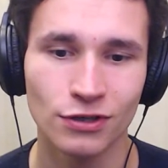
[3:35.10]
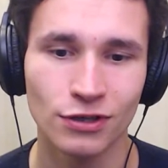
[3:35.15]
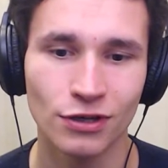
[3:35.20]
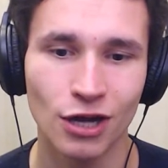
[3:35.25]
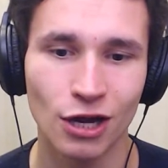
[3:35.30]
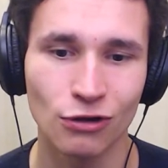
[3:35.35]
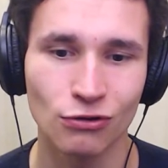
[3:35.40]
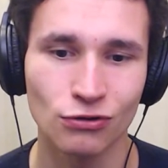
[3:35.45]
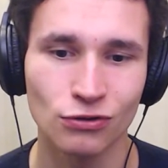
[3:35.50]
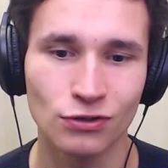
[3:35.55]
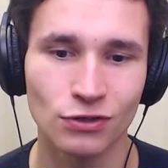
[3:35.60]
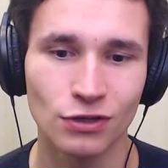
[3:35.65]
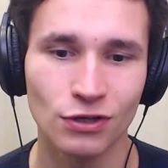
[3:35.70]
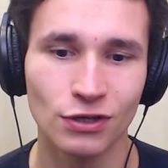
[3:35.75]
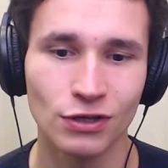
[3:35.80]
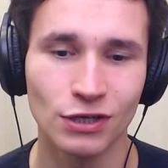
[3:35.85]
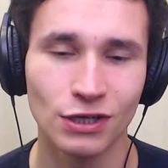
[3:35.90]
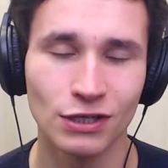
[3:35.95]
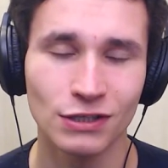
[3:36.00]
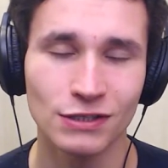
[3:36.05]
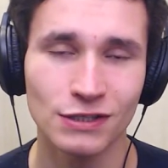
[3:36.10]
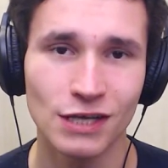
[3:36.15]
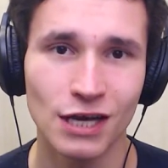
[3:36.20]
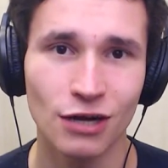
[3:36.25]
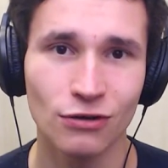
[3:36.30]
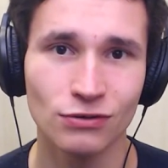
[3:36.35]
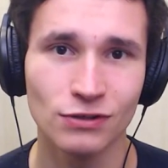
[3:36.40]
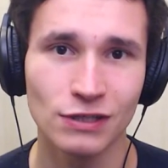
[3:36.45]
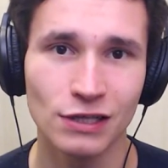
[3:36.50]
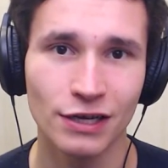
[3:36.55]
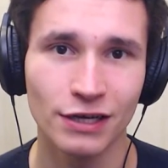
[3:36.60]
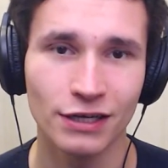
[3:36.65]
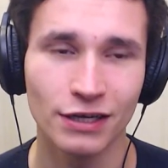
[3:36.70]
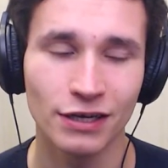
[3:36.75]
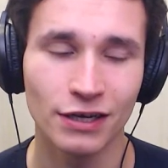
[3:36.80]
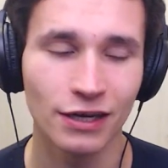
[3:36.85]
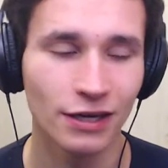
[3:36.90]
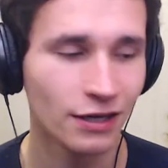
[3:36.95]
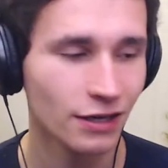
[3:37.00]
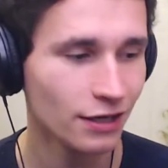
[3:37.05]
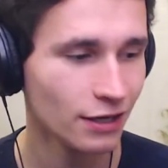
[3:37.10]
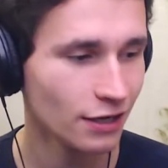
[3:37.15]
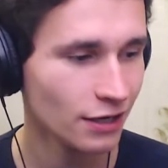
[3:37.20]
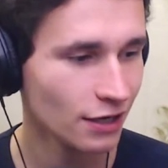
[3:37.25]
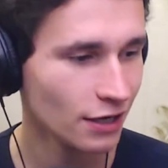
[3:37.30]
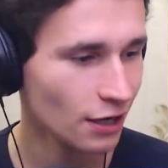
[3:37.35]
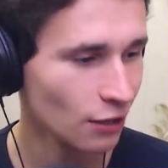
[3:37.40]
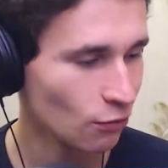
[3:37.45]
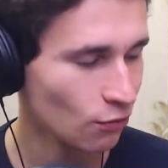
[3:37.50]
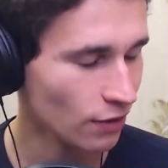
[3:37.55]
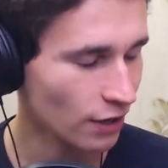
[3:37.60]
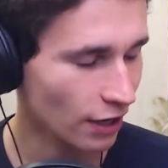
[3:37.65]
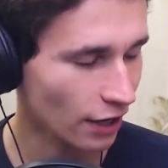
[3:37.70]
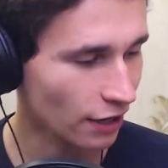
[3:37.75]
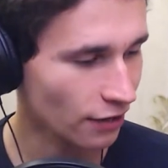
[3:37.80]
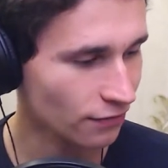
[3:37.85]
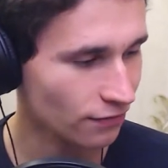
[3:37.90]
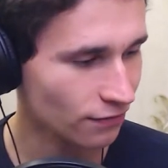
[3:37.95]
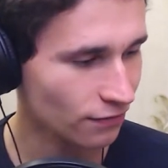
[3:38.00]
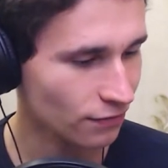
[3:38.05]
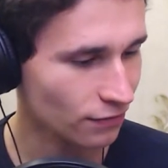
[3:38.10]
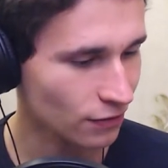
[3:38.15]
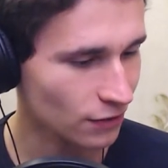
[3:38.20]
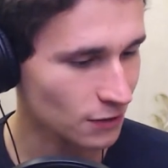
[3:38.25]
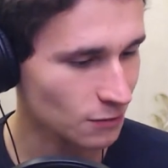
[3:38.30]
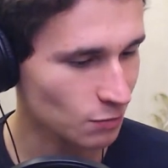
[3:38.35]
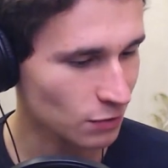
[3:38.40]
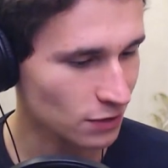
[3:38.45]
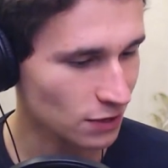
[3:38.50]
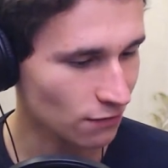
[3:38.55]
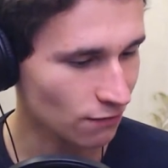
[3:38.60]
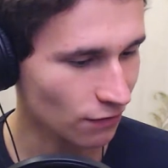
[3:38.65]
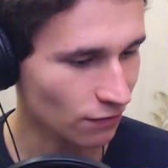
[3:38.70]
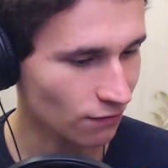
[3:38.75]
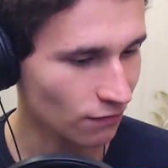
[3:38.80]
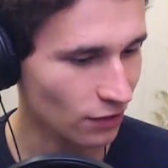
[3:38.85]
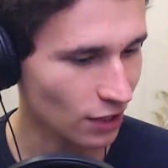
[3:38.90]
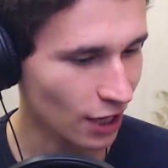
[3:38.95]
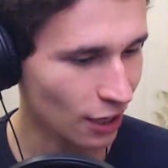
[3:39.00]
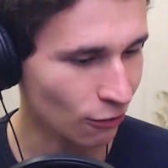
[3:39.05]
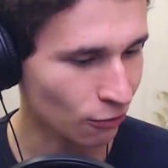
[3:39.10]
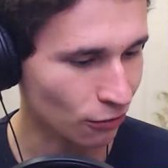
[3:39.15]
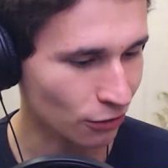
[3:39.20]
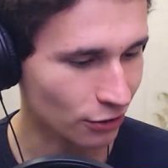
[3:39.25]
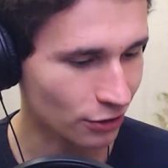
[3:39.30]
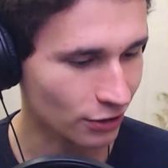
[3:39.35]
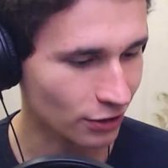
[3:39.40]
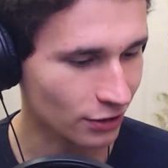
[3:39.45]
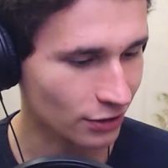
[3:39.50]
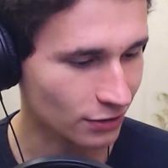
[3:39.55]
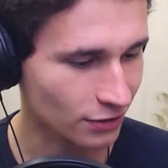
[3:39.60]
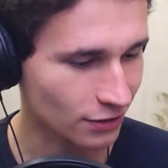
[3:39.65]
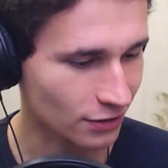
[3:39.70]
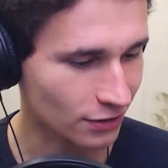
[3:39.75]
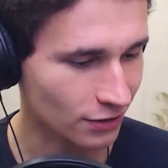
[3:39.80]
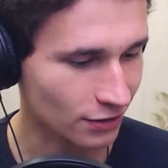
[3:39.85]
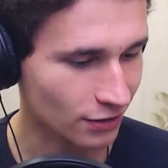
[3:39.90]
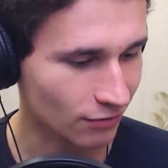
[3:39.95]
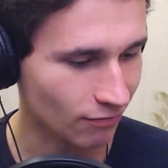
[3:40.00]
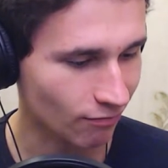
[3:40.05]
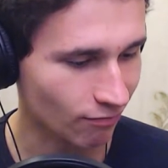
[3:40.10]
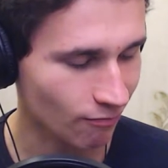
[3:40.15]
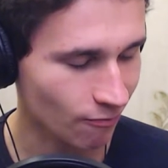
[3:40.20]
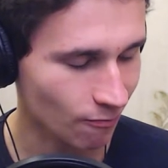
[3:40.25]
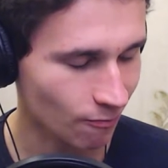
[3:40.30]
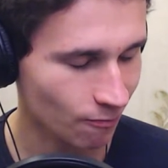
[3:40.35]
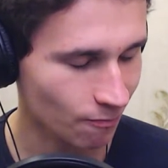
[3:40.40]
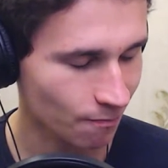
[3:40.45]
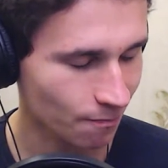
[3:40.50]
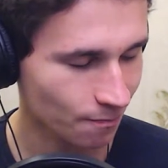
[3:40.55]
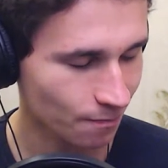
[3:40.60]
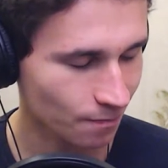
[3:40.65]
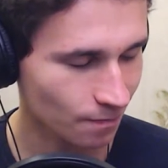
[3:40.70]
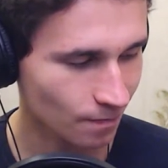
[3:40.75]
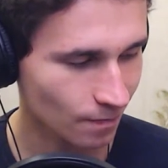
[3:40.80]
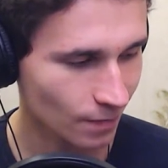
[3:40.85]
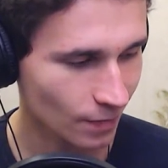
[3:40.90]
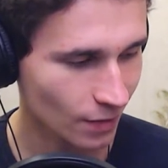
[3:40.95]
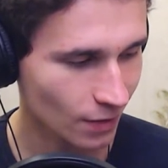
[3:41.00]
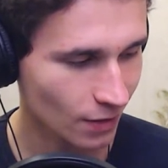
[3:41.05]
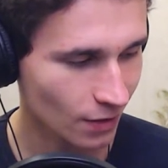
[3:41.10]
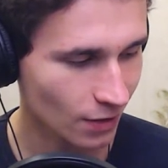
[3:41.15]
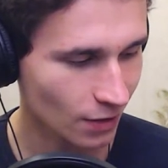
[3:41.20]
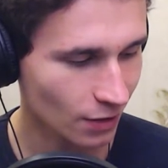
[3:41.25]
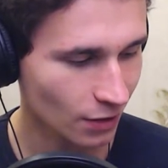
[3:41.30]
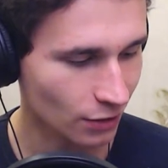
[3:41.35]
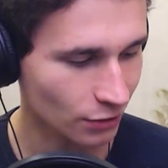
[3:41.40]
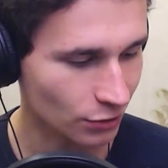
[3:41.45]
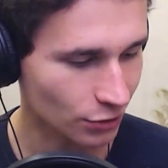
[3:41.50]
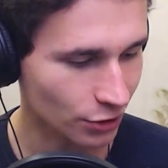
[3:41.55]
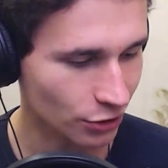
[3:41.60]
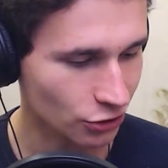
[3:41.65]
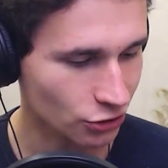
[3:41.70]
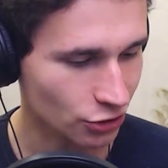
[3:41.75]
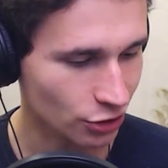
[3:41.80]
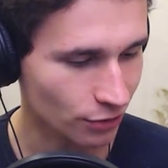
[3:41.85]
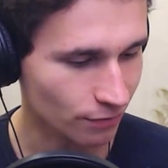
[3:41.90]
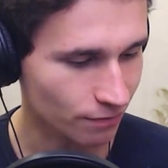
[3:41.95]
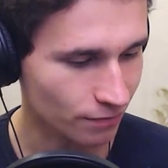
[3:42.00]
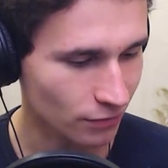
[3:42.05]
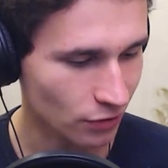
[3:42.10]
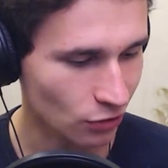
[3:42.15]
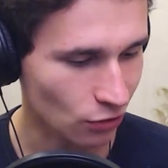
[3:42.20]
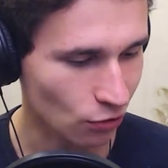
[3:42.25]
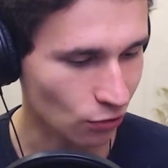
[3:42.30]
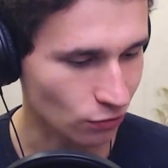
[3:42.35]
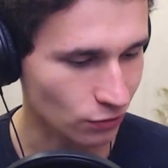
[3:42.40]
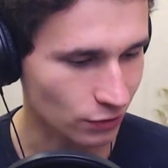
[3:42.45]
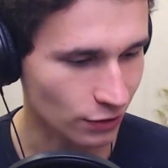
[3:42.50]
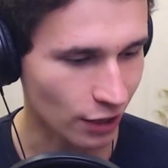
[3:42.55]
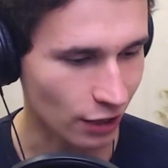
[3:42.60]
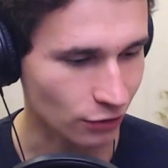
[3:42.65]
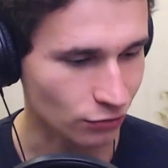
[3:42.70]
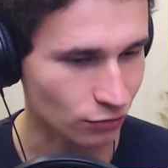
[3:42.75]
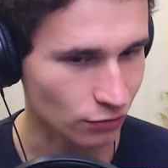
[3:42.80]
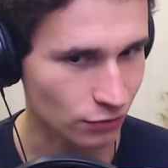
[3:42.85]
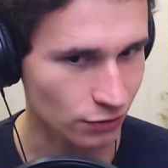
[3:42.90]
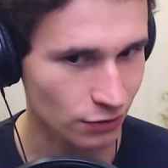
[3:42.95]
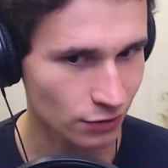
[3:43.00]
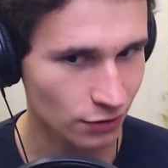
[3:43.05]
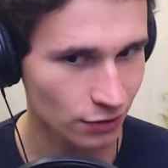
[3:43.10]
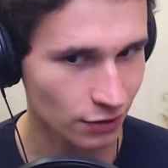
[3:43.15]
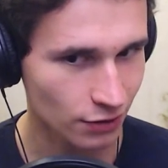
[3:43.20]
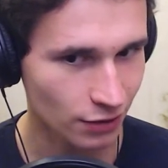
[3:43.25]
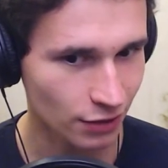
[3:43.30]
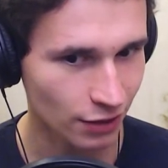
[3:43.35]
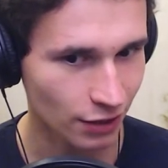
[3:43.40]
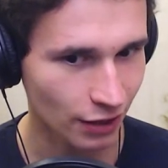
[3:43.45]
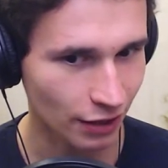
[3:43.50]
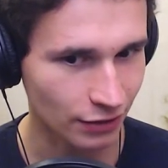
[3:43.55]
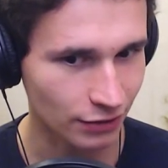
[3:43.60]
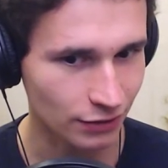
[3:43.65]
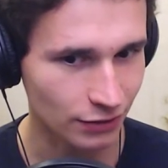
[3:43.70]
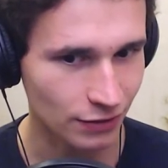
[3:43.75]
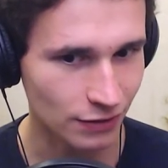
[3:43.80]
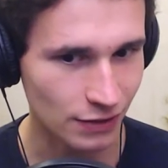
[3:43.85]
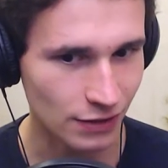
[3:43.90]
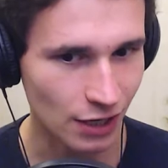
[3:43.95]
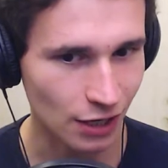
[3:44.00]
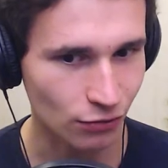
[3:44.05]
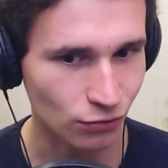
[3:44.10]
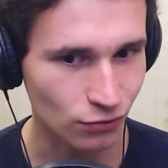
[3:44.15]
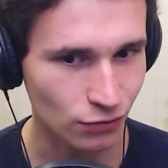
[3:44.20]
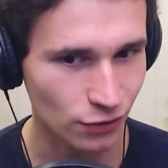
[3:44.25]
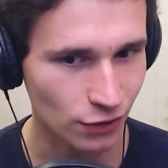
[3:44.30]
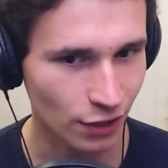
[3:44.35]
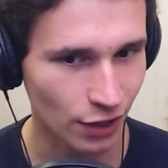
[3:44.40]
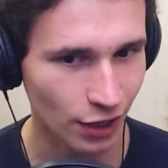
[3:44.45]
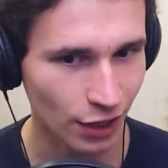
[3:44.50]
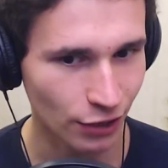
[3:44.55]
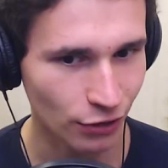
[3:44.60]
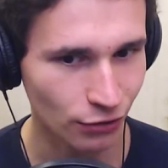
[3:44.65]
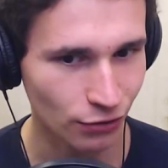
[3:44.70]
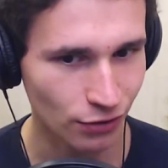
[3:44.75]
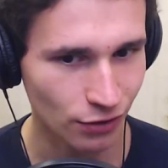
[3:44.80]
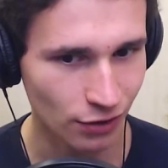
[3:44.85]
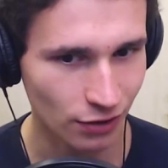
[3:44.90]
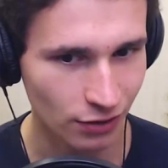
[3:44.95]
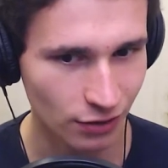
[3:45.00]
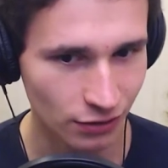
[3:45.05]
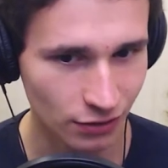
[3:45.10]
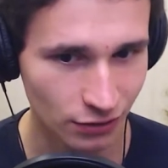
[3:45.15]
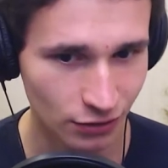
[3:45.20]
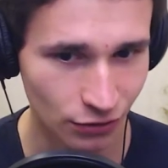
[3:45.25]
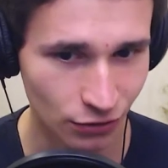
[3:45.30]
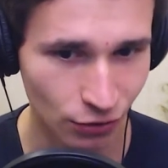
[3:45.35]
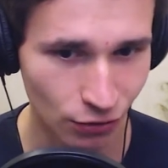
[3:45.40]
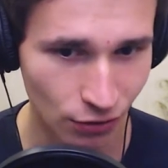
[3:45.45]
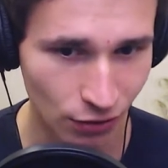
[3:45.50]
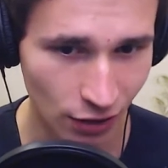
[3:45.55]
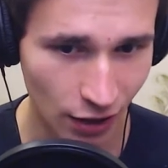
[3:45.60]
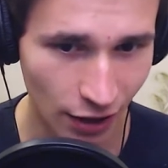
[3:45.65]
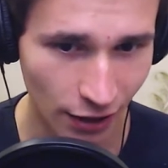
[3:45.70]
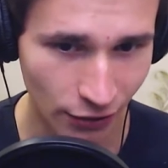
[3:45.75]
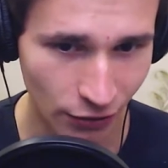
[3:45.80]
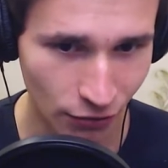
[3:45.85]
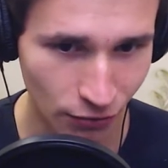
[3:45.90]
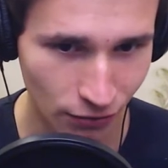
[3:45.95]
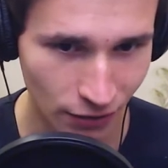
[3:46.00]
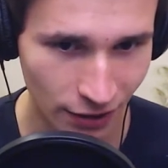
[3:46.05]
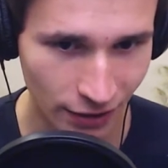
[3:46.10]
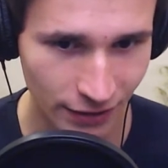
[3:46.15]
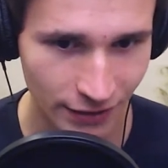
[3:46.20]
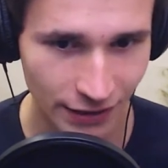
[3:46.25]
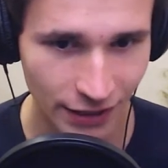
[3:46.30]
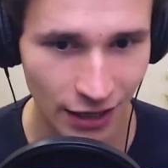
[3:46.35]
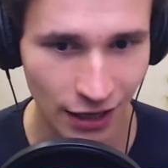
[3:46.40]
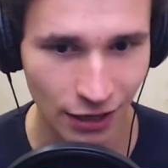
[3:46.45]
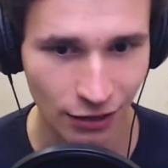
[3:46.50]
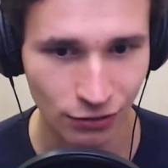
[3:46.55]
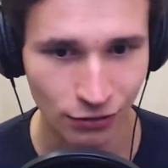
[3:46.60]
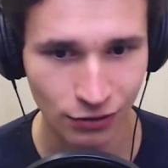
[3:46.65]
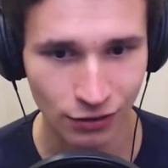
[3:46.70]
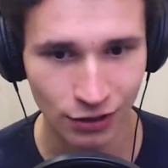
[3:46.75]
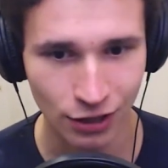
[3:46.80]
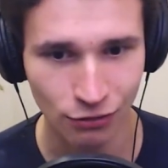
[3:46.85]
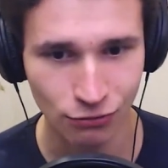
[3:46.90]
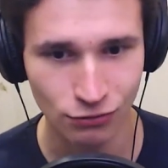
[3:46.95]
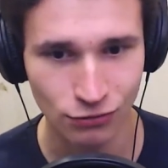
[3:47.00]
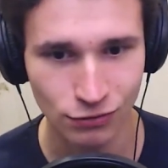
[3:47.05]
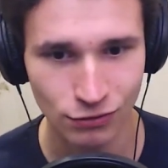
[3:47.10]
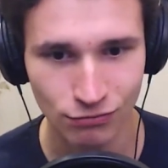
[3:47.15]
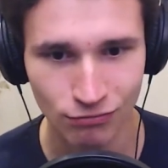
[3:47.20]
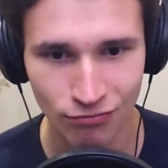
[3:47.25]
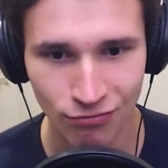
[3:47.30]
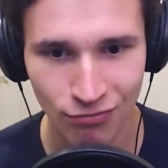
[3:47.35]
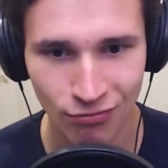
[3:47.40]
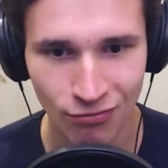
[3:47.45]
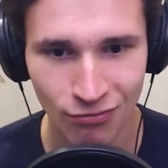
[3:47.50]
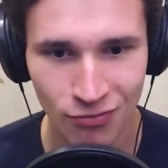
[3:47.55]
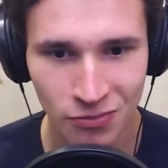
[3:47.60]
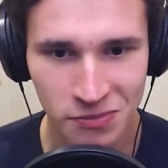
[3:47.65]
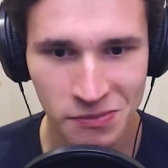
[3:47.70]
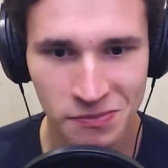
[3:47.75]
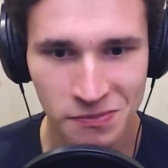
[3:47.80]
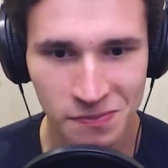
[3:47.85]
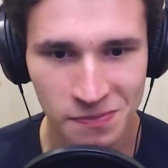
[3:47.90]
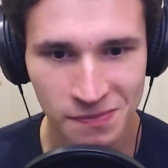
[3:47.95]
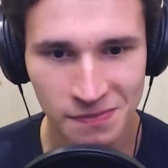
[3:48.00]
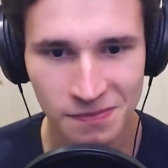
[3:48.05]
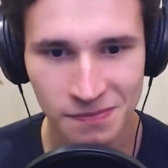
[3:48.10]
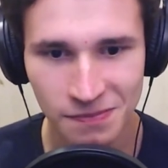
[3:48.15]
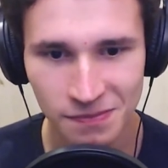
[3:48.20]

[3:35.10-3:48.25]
Caucus. Uh, it sounds like uh, we have a specific flower in um, in Russia called cactus, and this cactus, I- Iowa ca- cactus. Important.